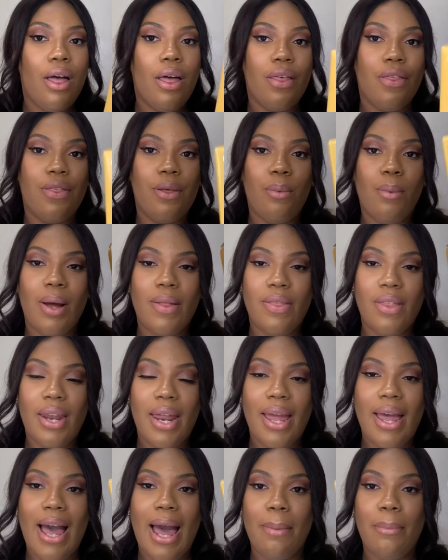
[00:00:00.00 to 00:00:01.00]
The one that
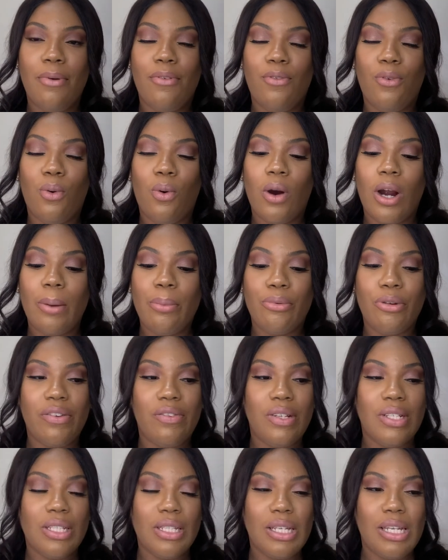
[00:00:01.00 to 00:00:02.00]
I had before
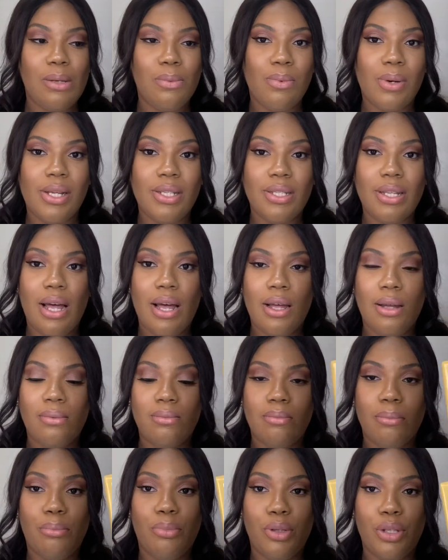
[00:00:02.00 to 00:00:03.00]
previously was
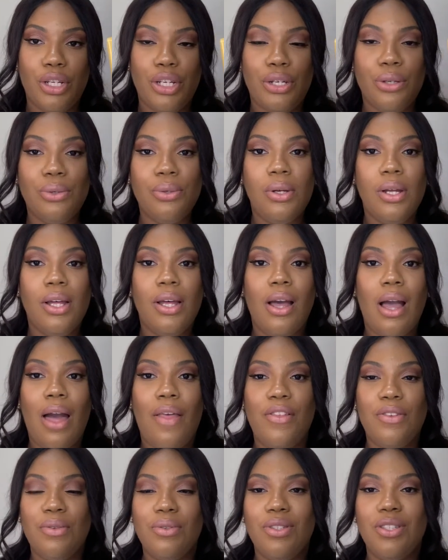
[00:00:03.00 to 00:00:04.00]
um blue,
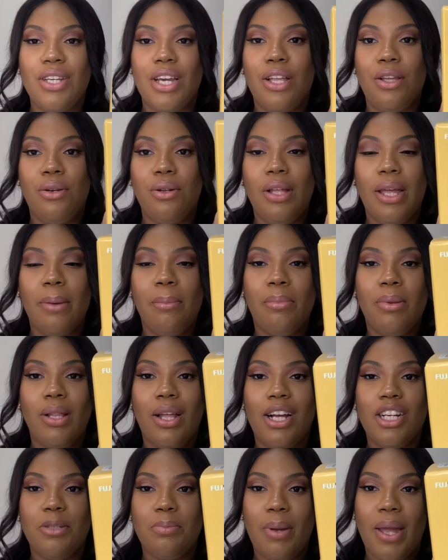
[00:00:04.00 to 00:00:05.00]
and this one's like a little like
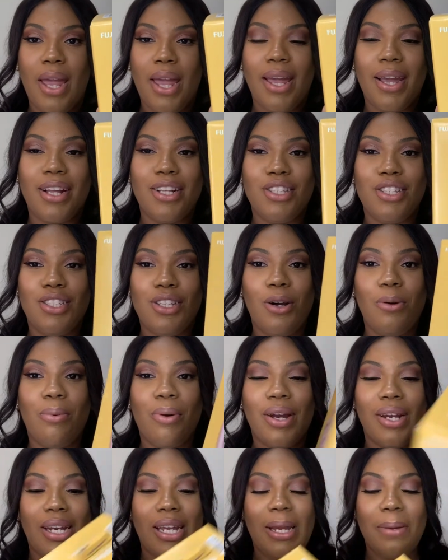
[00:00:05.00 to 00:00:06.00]
blush pink. It's so
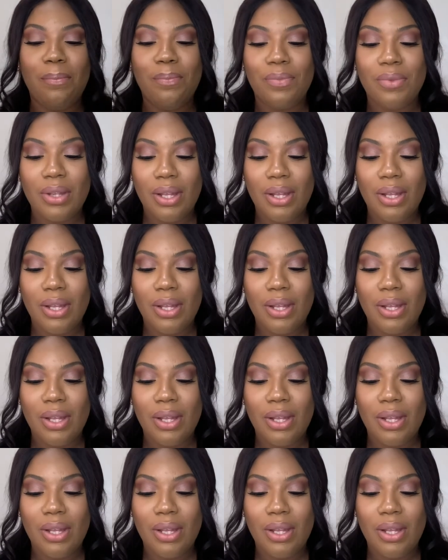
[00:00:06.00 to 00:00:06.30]
pretty.